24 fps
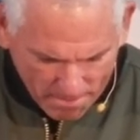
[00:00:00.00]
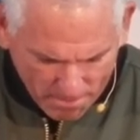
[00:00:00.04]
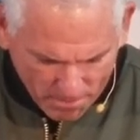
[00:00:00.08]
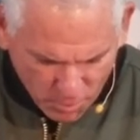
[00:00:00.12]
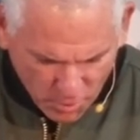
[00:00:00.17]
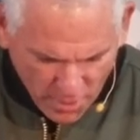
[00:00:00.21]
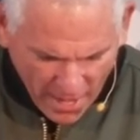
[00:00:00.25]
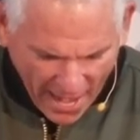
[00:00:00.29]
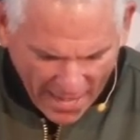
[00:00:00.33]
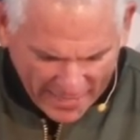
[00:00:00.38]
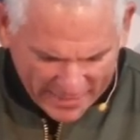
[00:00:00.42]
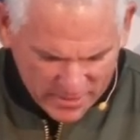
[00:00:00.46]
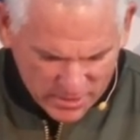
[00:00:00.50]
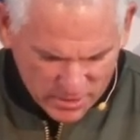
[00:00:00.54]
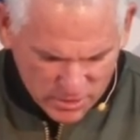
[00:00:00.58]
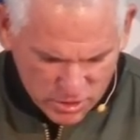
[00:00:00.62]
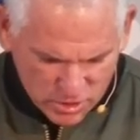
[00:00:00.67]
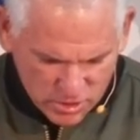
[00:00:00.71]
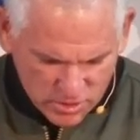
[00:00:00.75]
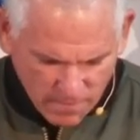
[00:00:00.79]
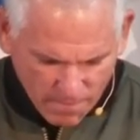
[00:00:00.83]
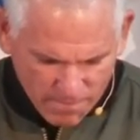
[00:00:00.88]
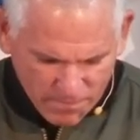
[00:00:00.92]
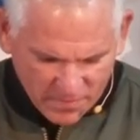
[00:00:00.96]

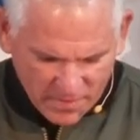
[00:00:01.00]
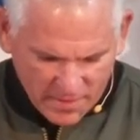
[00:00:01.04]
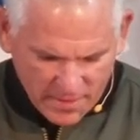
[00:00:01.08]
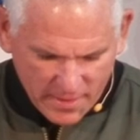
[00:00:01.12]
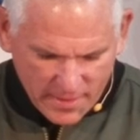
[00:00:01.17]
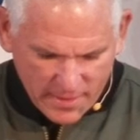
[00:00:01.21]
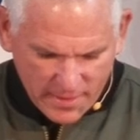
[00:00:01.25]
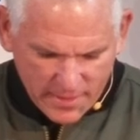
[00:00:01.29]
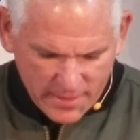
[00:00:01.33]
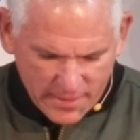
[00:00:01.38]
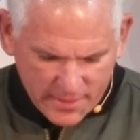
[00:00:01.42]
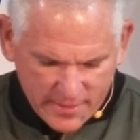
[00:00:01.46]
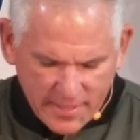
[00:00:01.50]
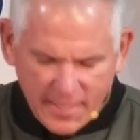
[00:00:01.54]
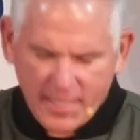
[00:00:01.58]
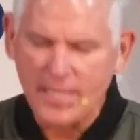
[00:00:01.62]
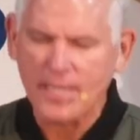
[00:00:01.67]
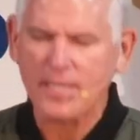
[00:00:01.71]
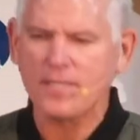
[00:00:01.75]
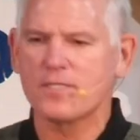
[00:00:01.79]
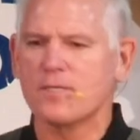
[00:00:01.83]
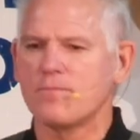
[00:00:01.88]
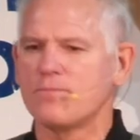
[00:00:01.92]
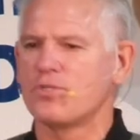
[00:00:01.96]
practice
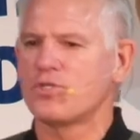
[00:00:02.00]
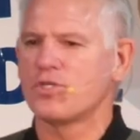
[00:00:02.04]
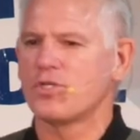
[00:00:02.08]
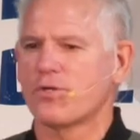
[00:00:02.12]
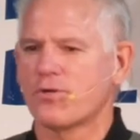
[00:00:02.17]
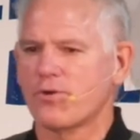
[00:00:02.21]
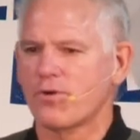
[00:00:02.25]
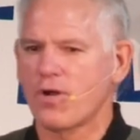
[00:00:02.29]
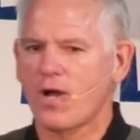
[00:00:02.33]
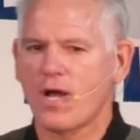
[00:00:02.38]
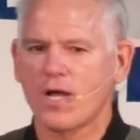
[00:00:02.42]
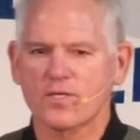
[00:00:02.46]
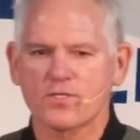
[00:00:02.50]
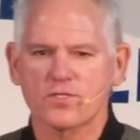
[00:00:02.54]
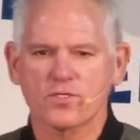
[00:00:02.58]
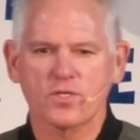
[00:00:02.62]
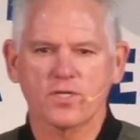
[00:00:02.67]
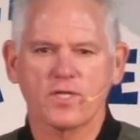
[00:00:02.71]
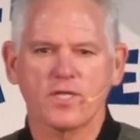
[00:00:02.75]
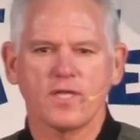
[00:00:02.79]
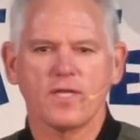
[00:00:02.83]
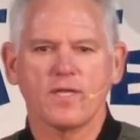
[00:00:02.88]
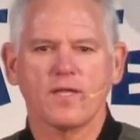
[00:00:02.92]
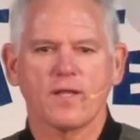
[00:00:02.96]
kingdom
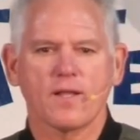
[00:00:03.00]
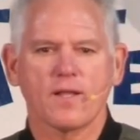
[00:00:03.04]
generosity.